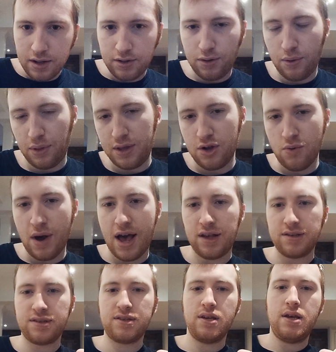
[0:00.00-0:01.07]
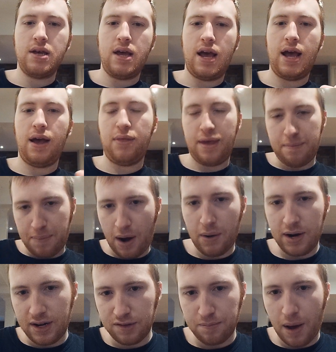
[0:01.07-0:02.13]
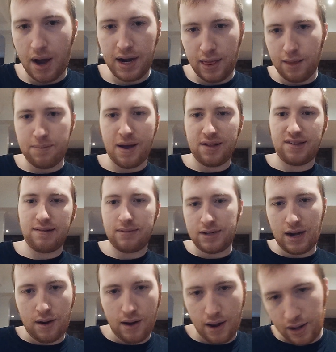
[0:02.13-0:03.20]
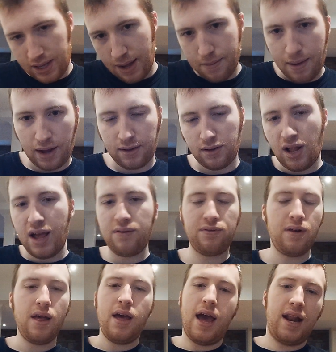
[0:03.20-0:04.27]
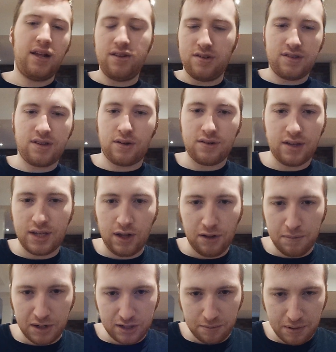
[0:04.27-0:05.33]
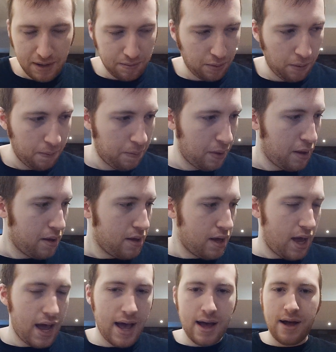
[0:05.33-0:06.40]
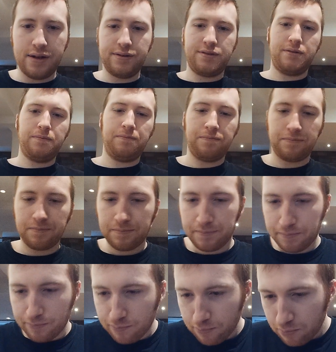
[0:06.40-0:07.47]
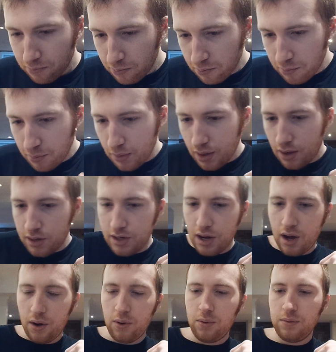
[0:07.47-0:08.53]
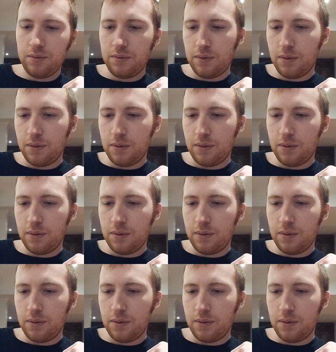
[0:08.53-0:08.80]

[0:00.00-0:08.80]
to the U S, and they buried his body in the Pet Sematary, and then he came back to life, and then he just starts to kill a bunch of people. And, you know,